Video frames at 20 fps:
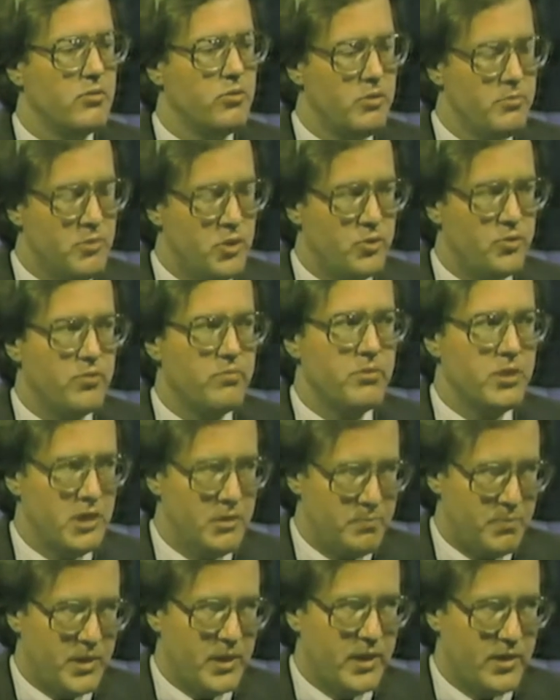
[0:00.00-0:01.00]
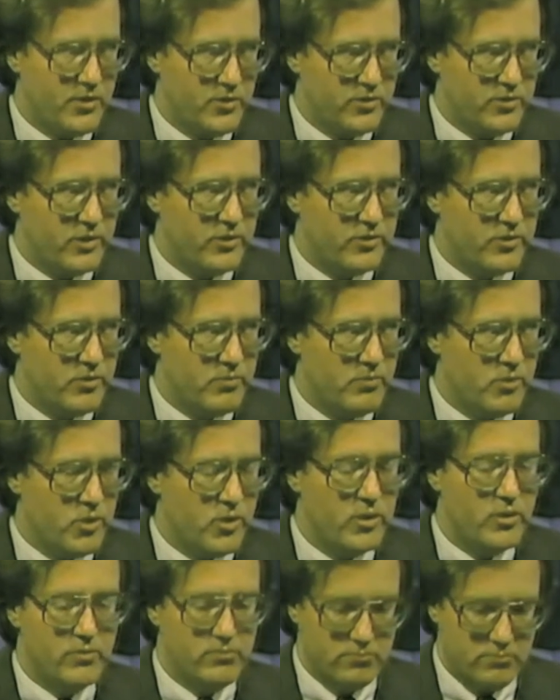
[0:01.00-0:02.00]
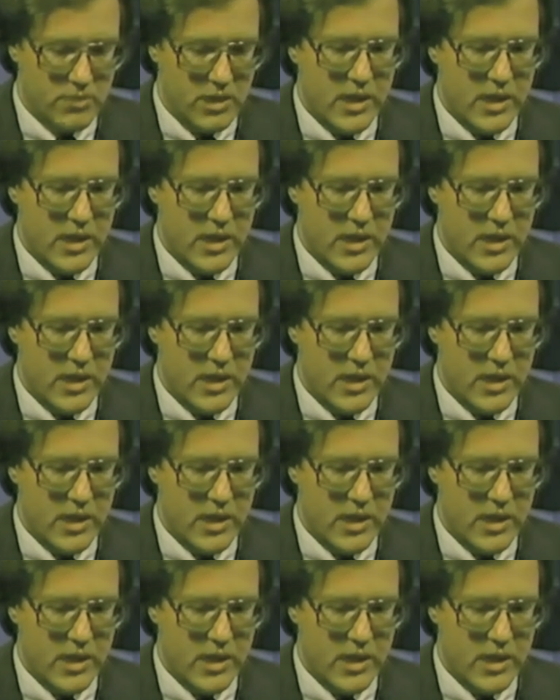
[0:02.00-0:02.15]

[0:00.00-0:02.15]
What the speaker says: remote manipulator system, or